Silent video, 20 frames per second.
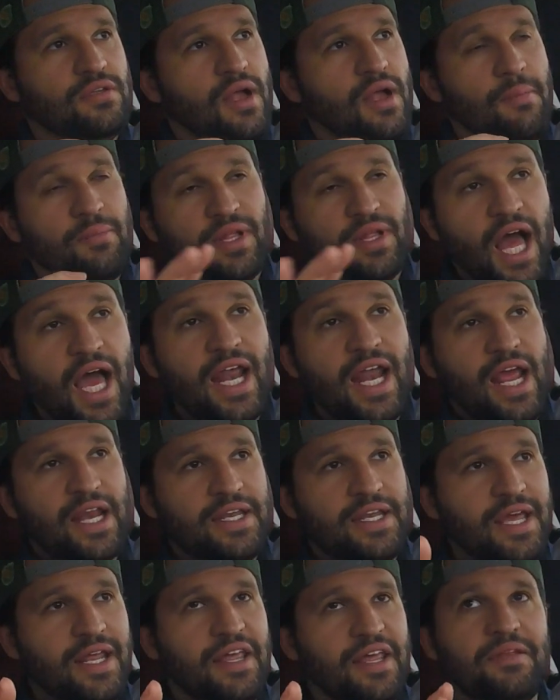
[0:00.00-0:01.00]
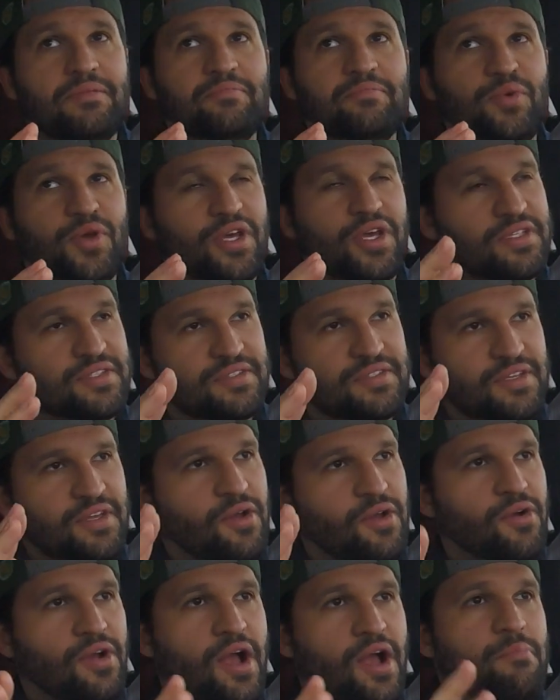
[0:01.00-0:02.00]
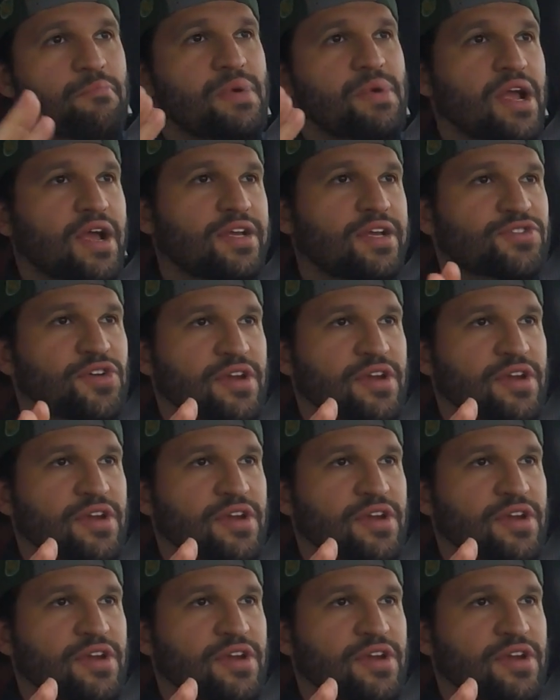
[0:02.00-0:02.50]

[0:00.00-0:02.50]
I'm glad I didn't because, you know, got married,